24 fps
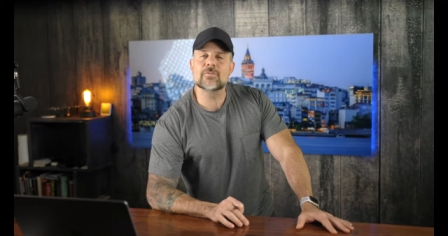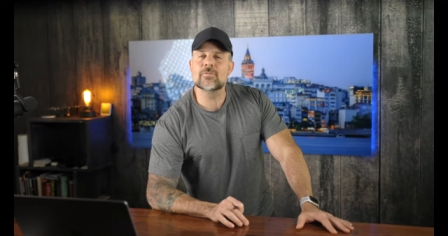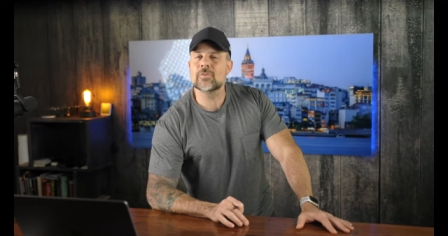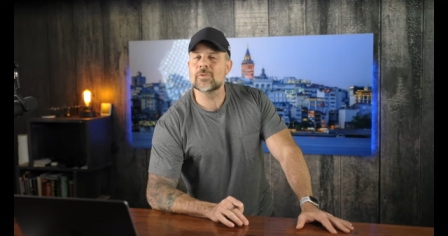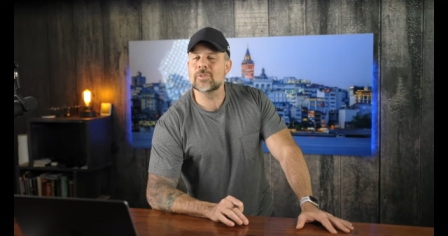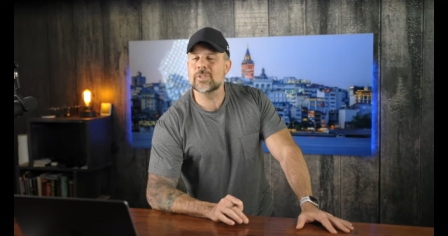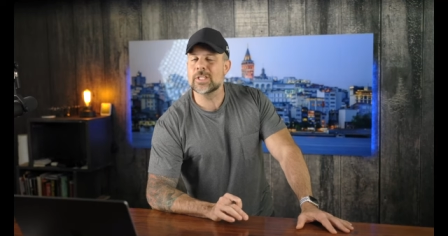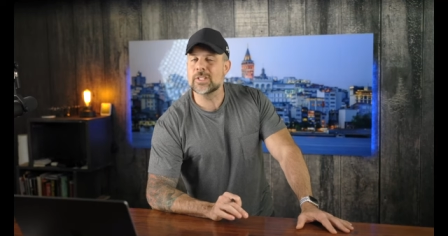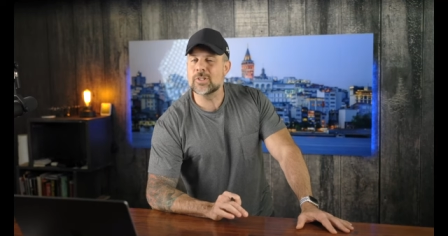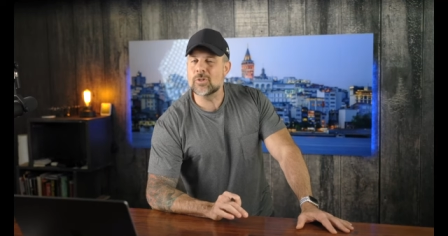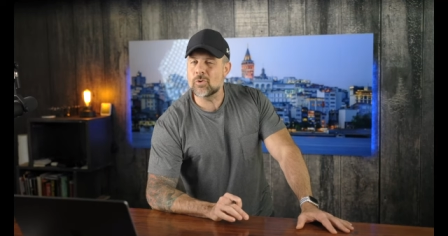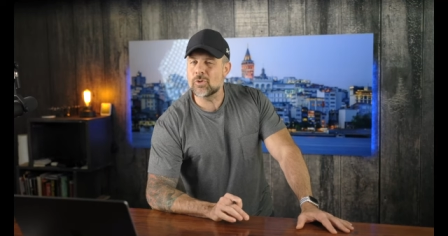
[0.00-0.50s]
for
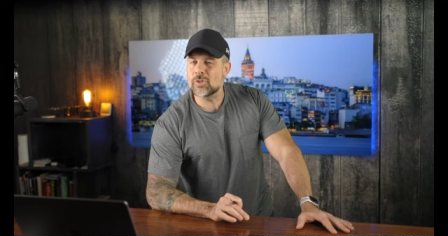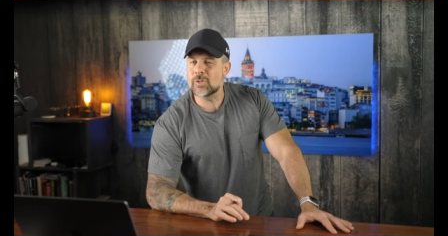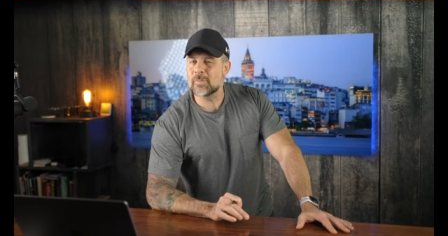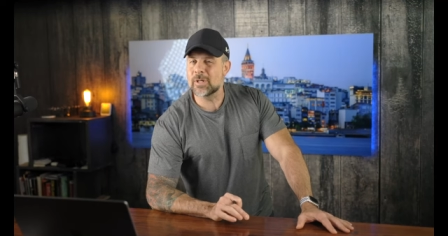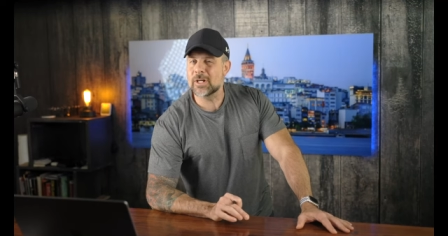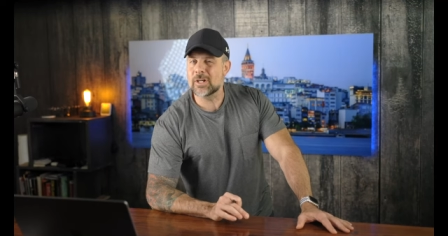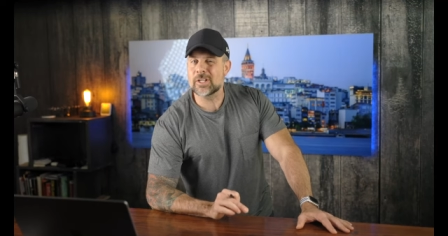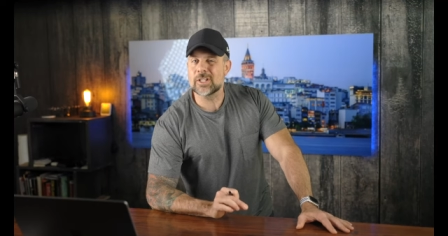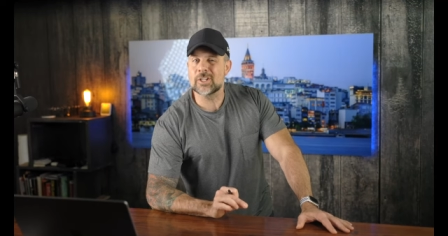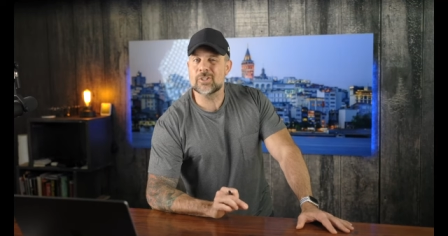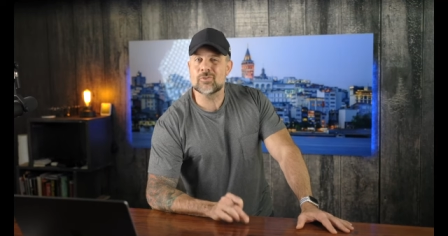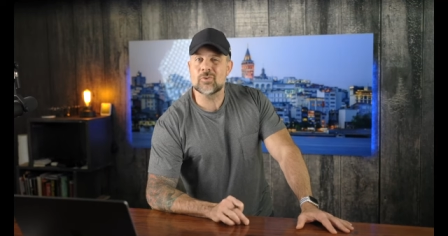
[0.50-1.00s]
the North
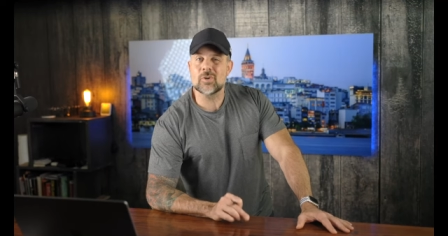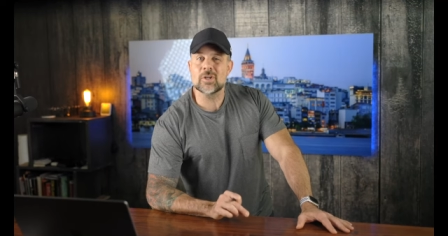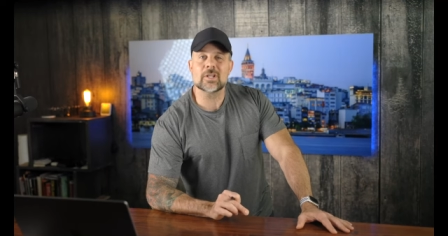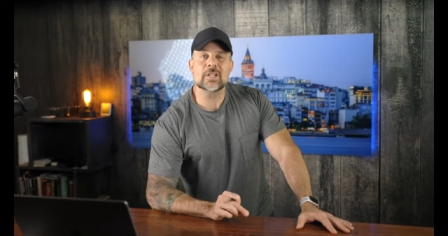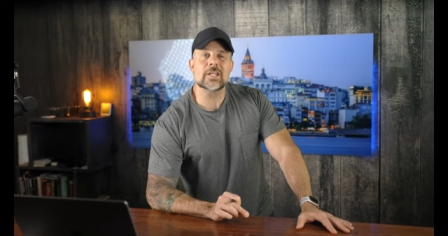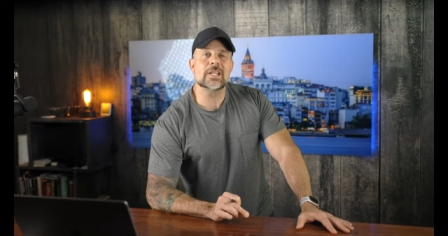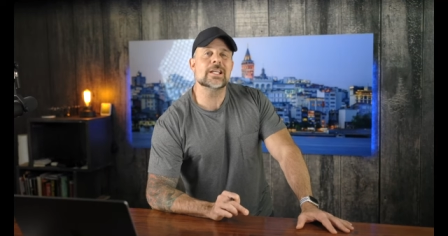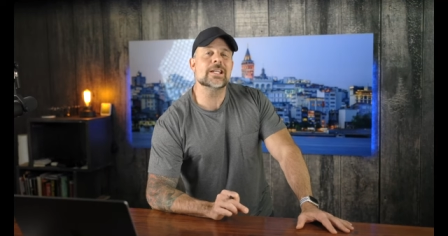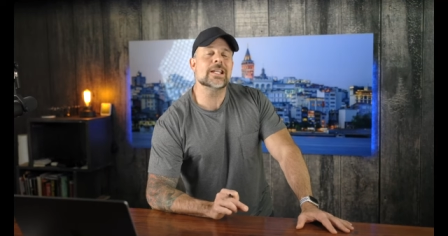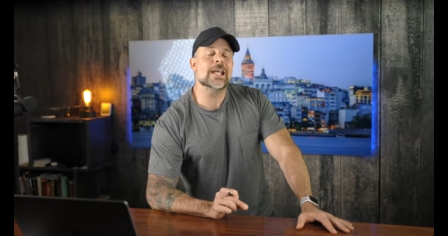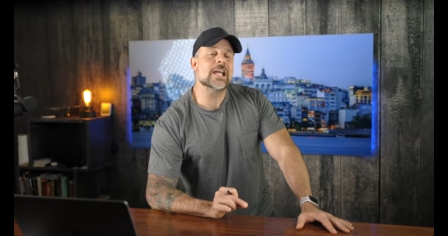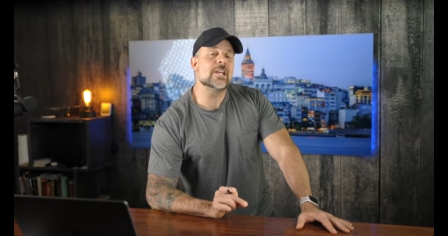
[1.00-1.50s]
America Truck
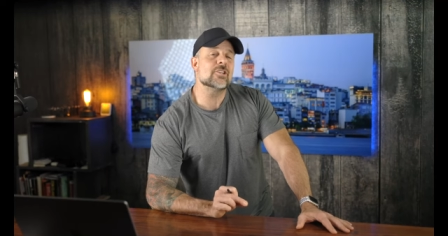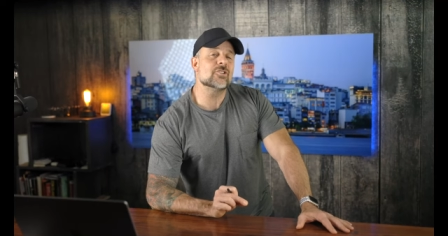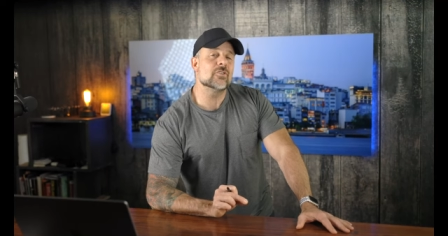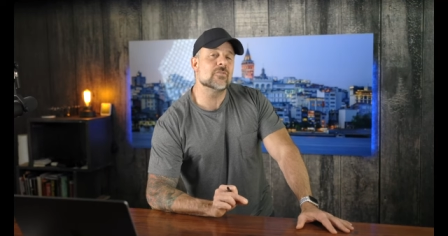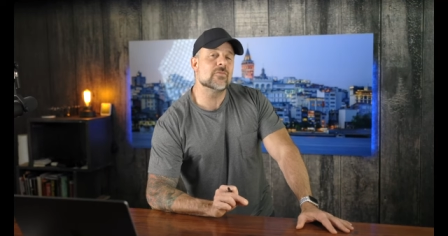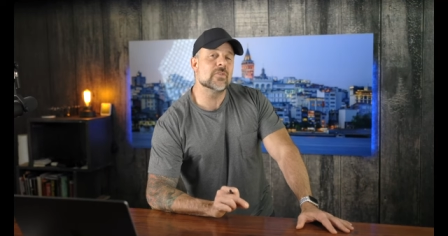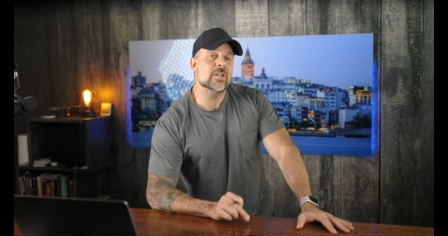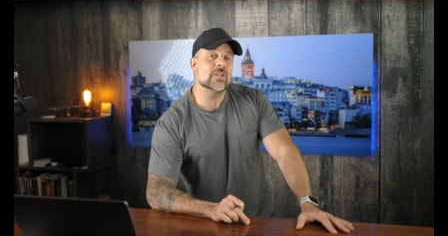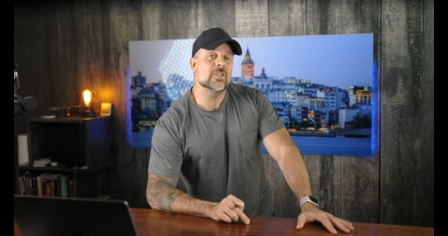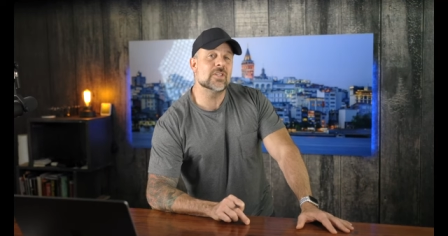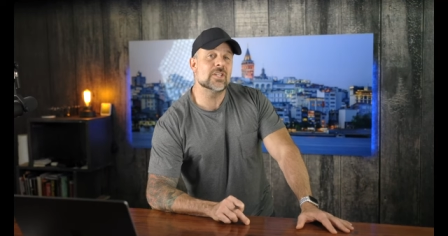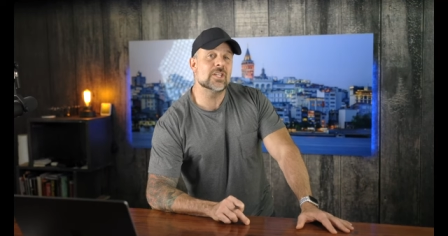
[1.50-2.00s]
and
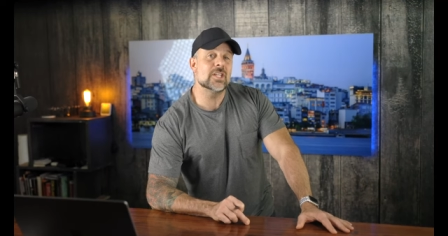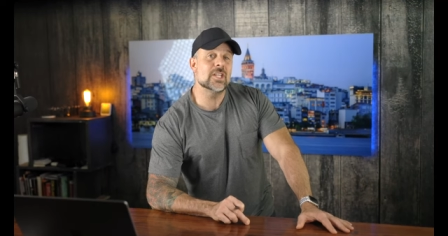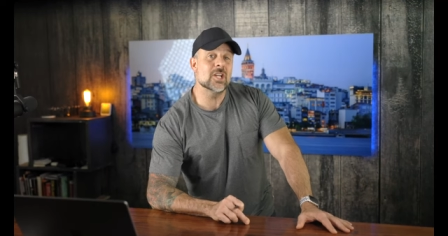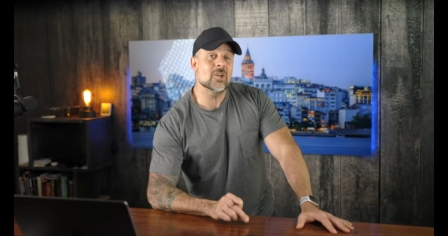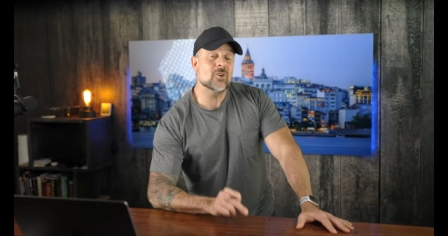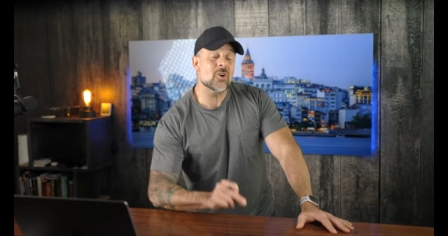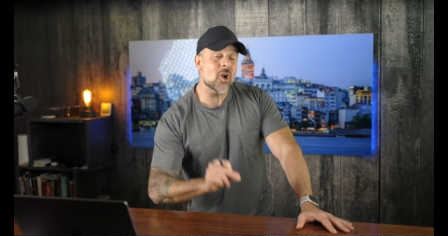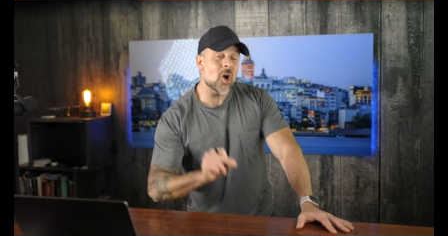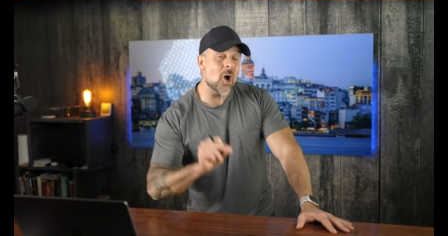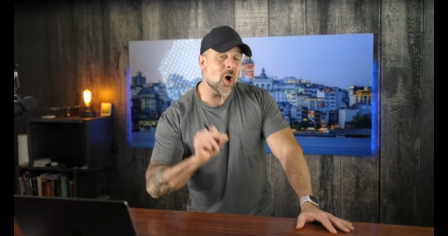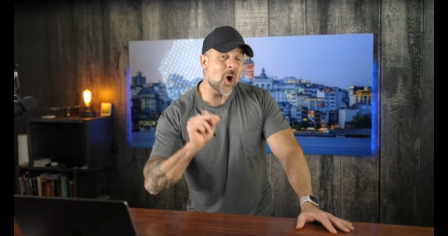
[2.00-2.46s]
SUV of the Year